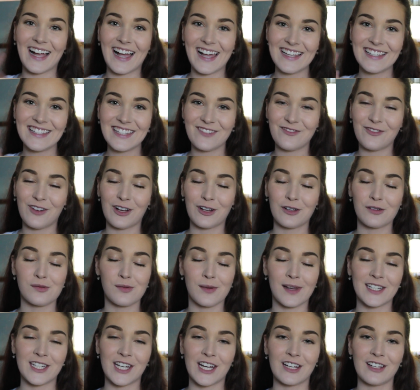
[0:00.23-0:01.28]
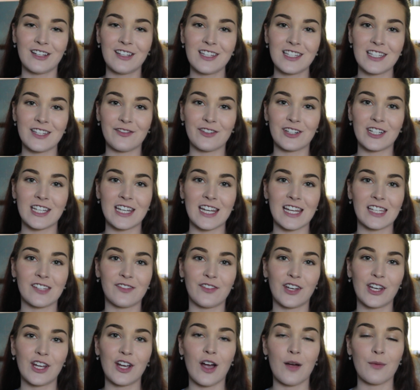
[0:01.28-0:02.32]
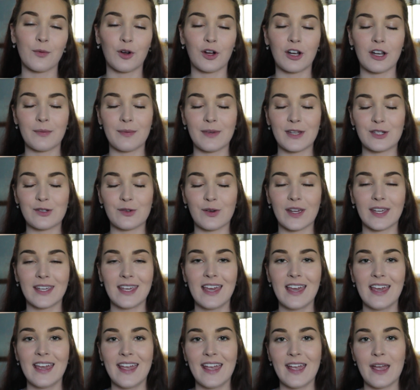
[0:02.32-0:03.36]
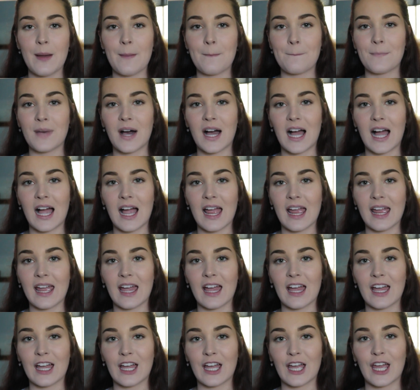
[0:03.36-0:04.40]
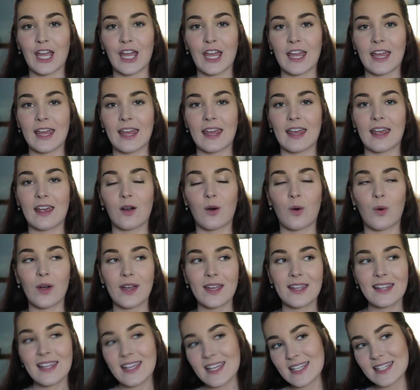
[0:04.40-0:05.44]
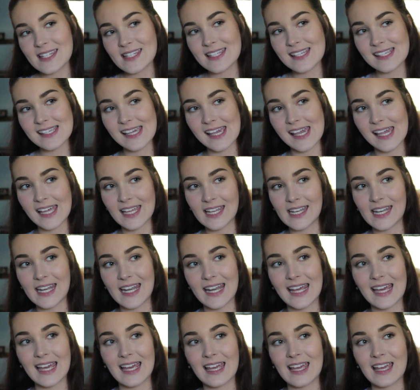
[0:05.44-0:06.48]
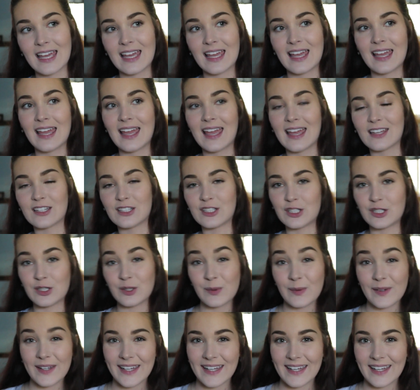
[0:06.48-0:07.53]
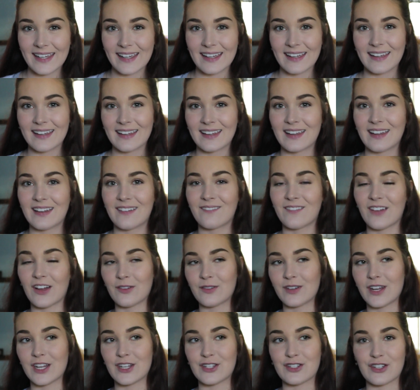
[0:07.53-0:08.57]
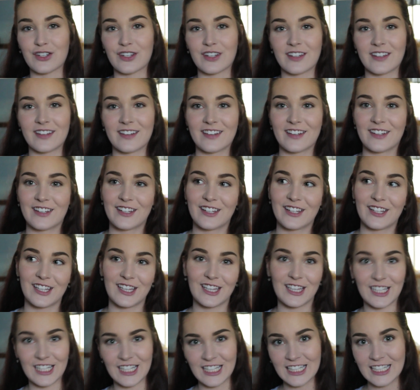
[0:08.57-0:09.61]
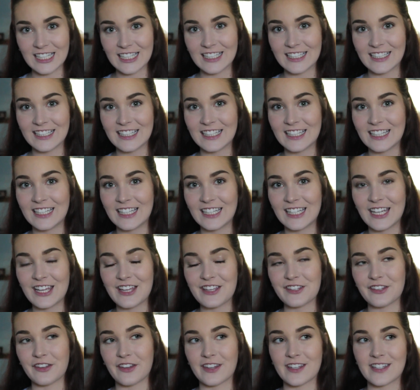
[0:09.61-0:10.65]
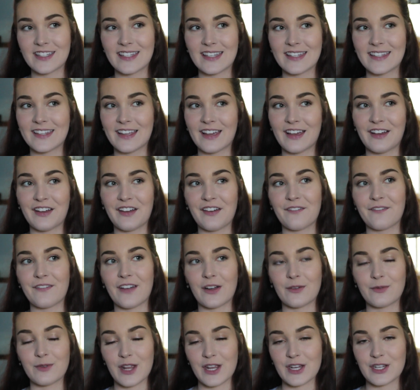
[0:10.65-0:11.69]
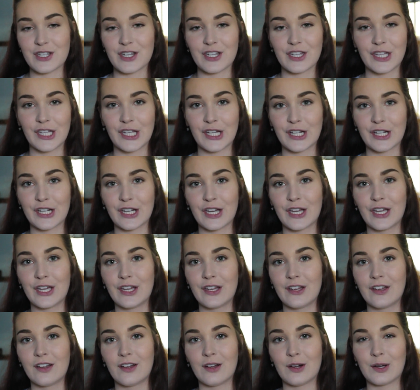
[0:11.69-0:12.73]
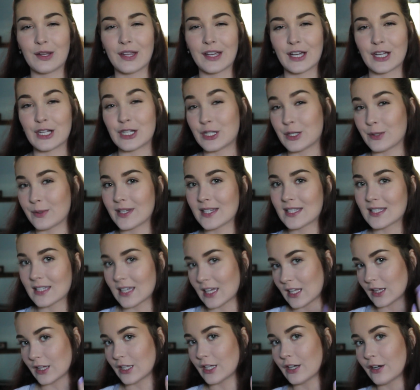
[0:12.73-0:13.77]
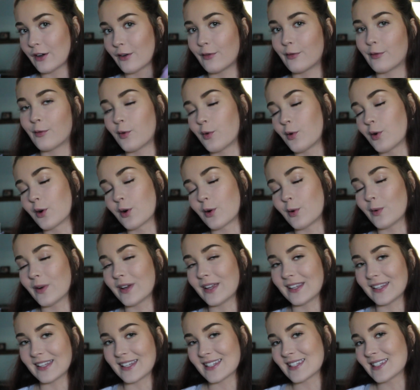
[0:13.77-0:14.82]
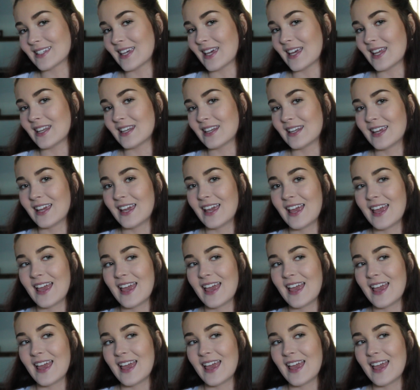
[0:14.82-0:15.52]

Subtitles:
guys, welcome to my channel. So for today's video I'm going to be doing my oily skinned dewy foundation look. So this is a foundation look, like a dewy skin look for oily skin.